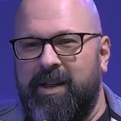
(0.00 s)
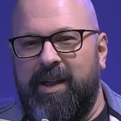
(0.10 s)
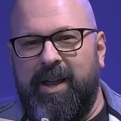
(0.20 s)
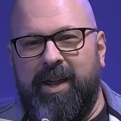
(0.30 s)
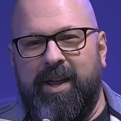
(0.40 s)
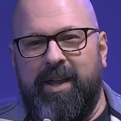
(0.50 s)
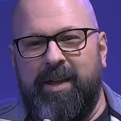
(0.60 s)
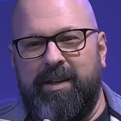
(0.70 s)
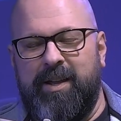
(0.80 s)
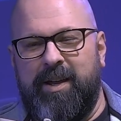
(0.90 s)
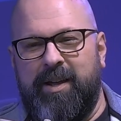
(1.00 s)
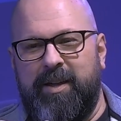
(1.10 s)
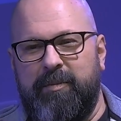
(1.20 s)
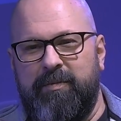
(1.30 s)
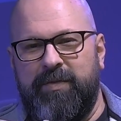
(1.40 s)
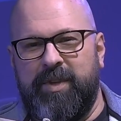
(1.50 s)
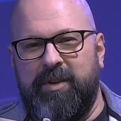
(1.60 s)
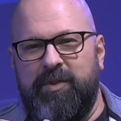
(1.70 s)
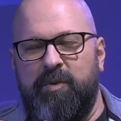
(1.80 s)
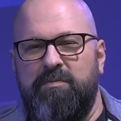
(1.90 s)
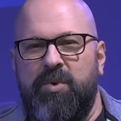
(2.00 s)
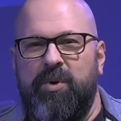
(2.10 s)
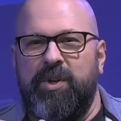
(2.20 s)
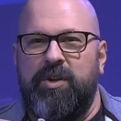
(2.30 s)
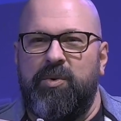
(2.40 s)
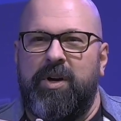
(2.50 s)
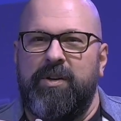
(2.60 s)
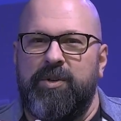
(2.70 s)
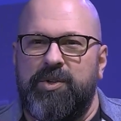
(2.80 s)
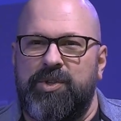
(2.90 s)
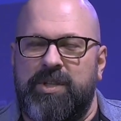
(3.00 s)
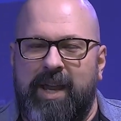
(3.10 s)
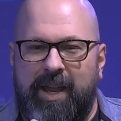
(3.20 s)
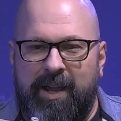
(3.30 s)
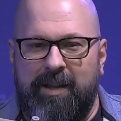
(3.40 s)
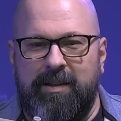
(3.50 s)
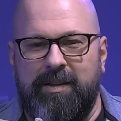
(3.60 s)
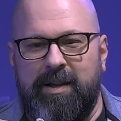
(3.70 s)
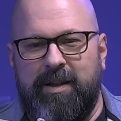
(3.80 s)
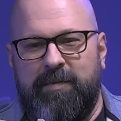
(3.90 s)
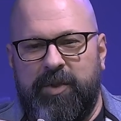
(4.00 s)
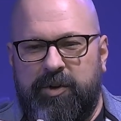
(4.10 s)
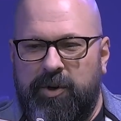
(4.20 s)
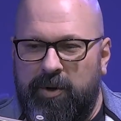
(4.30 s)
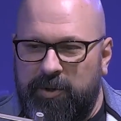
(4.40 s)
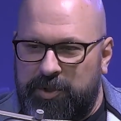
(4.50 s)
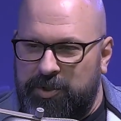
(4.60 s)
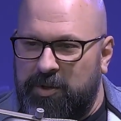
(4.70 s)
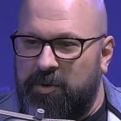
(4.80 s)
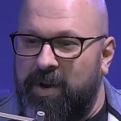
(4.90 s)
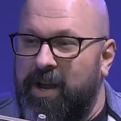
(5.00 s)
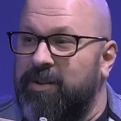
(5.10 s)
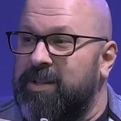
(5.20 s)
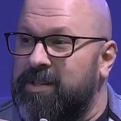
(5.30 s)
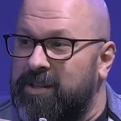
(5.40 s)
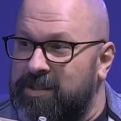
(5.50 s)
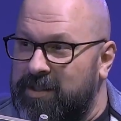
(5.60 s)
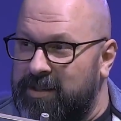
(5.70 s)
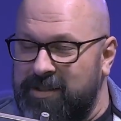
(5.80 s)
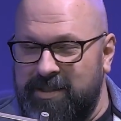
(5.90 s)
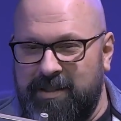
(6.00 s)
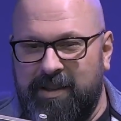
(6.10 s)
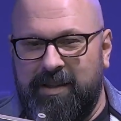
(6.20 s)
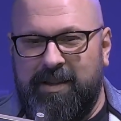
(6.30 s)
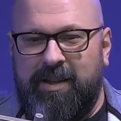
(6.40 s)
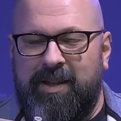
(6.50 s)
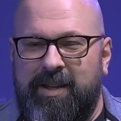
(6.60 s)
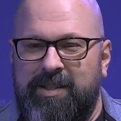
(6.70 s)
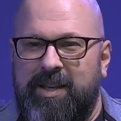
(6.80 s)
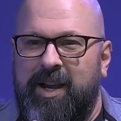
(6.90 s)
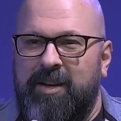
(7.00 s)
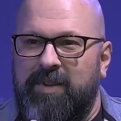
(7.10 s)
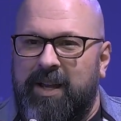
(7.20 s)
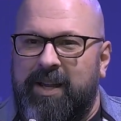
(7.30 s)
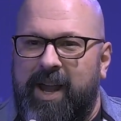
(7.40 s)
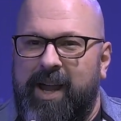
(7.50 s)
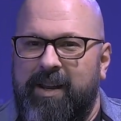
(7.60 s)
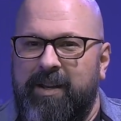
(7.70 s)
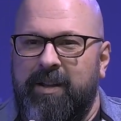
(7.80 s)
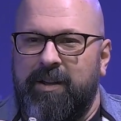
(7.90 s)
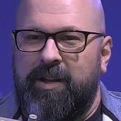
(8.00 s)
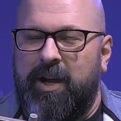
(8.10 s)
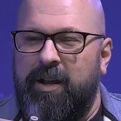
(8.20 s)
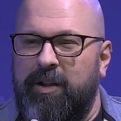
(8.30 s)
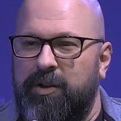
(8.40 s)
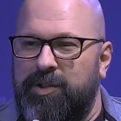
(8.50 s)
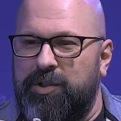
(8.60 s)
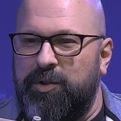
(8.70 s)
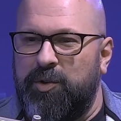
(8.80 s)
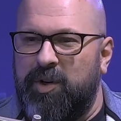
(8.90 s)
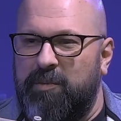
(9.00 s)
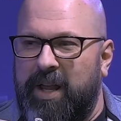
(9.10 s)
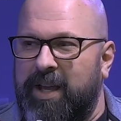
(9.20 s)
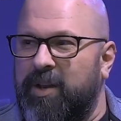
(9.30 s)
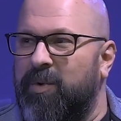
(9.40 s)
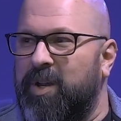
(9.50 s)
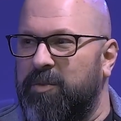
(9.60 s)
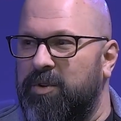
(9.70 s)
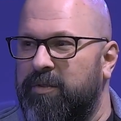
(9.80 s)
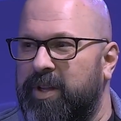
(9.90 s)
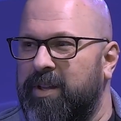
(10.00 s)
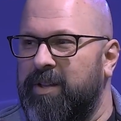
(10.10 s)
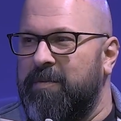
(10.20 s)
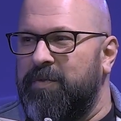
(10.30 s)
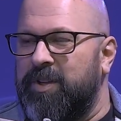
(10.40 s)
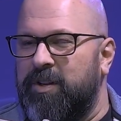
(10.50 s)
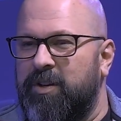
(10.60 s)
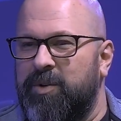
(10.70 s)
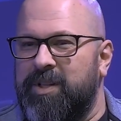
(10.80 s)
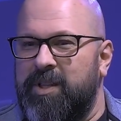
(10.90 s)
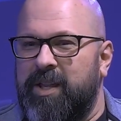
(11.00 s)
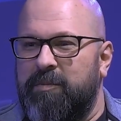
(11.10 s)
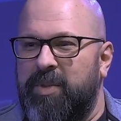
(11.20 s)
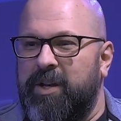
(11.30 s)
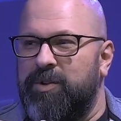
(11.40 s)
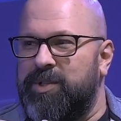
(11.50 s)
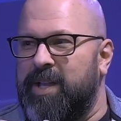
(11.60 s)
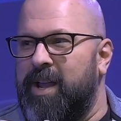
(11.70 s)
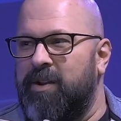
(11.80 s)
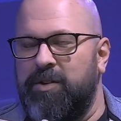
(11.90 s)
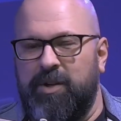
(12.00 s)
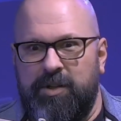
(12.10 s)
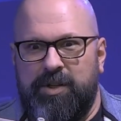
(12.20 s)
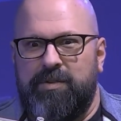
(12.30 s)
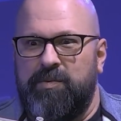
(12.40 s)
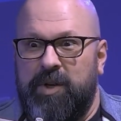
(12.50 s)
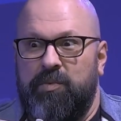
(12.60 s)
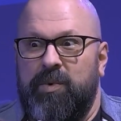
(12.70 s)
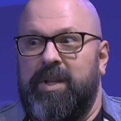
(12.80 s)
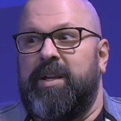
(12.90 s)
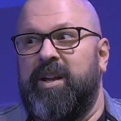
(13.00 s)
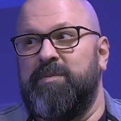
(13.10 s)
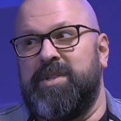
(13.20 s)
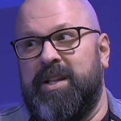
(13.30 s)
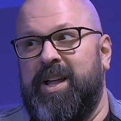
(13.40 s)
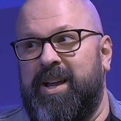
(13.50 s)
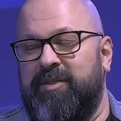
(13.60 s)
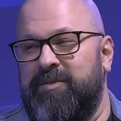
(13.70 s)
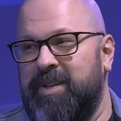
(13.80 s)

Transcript: And um, if the more you understand the culture around these incidents, it's kind of like adding color to a black and white movie, you know, and, and better sound. You can just, it really comes to life.